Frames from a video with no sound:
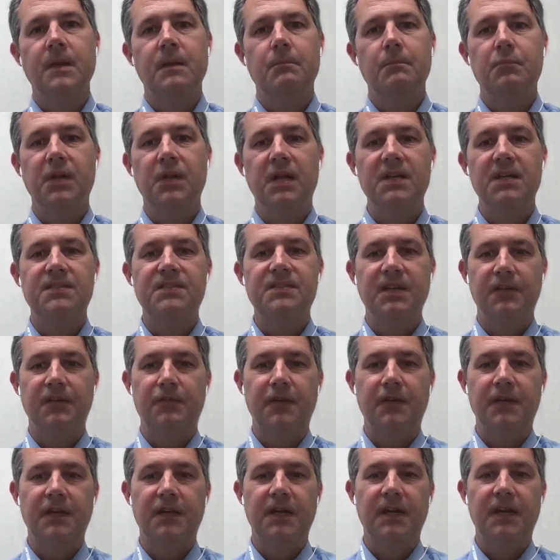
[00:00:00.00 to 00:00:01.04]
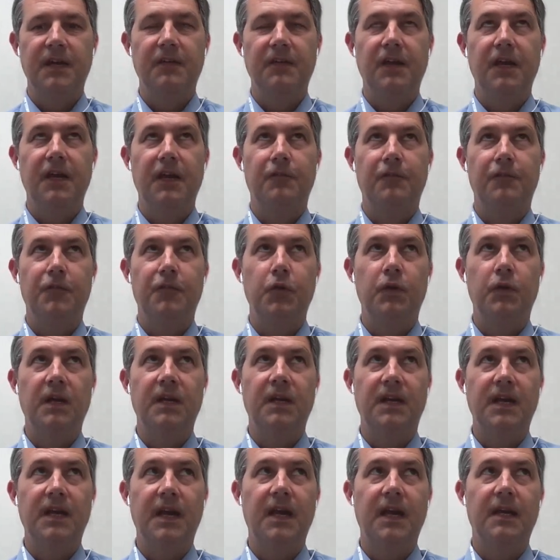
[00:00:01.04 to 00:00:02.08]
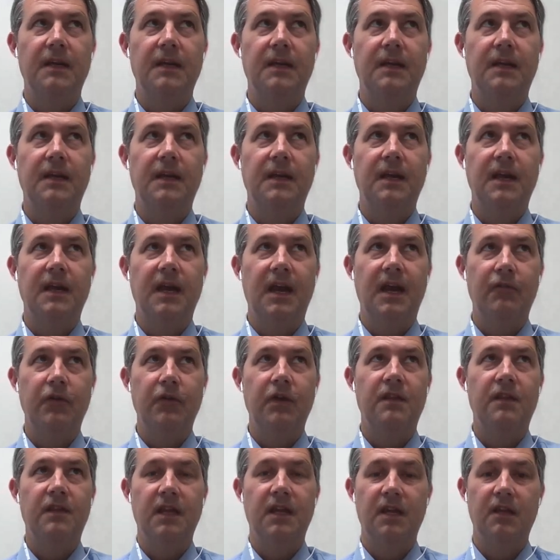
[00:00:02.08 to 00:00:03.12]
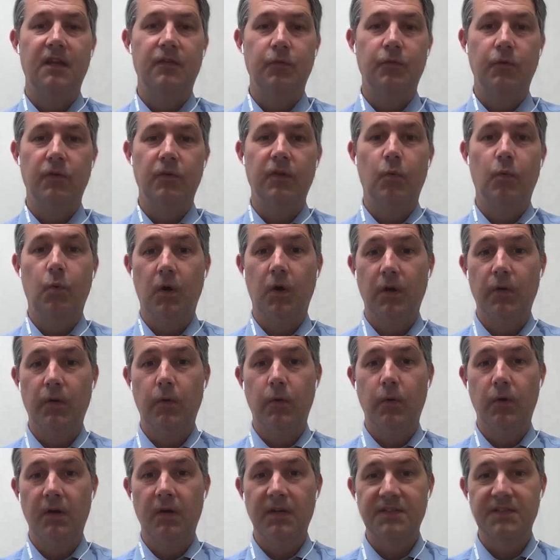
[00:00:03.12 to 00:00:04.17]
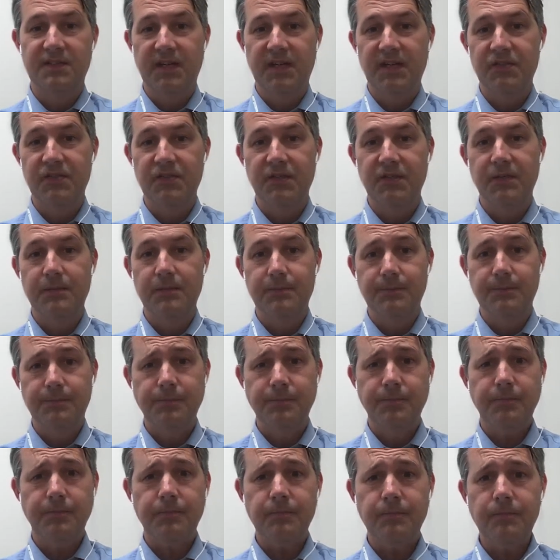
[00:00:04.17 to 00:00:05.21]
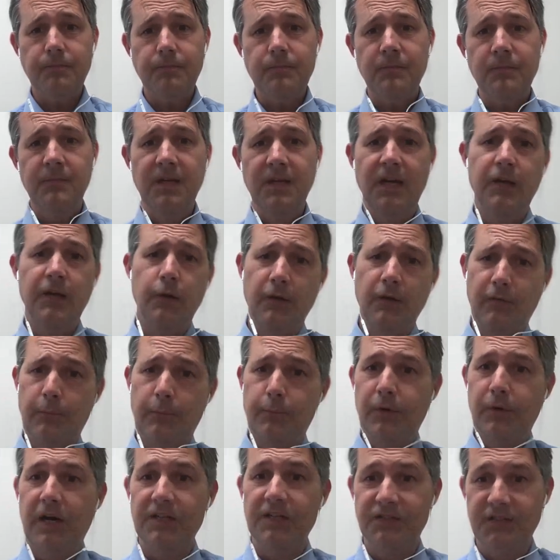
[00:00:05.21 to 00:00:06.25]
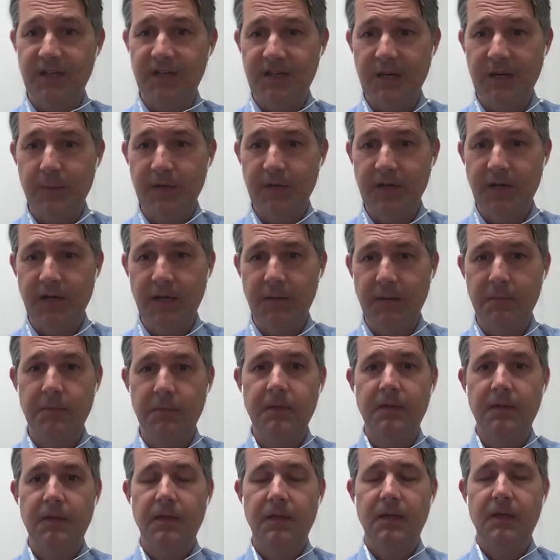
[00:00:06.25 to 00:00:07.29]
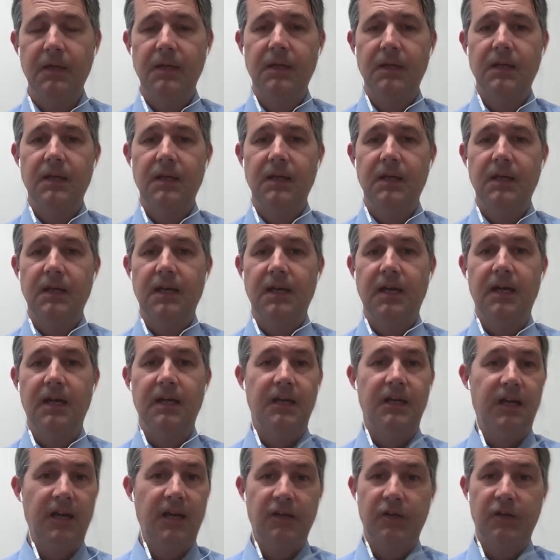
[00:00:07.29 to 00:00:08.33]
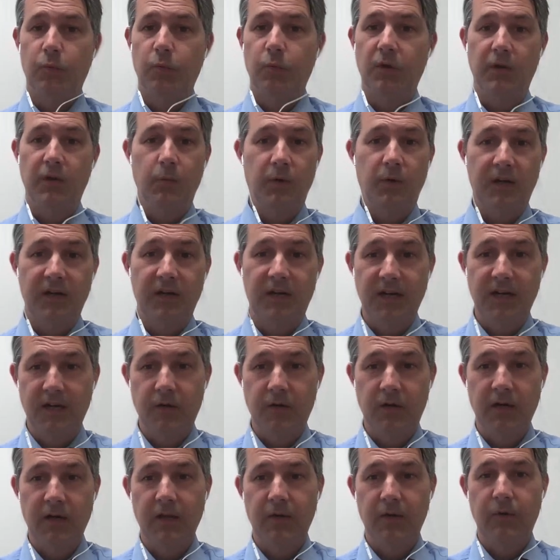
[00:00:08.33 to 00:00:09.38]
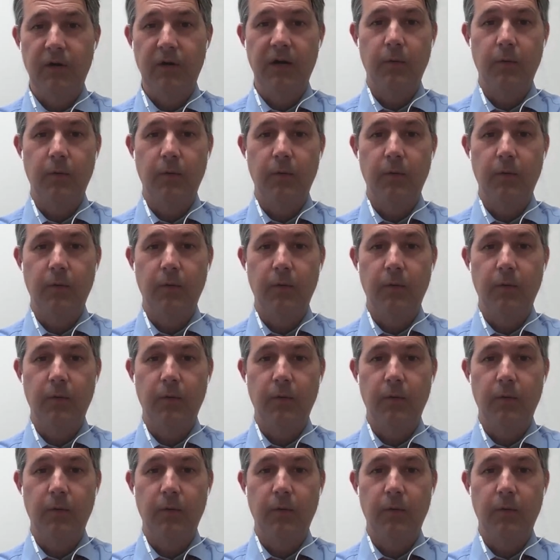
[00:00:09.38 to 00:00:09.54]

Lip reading: Plus, if you can get everything through the one organization, and you have a project coming up, and you really want to get accredited right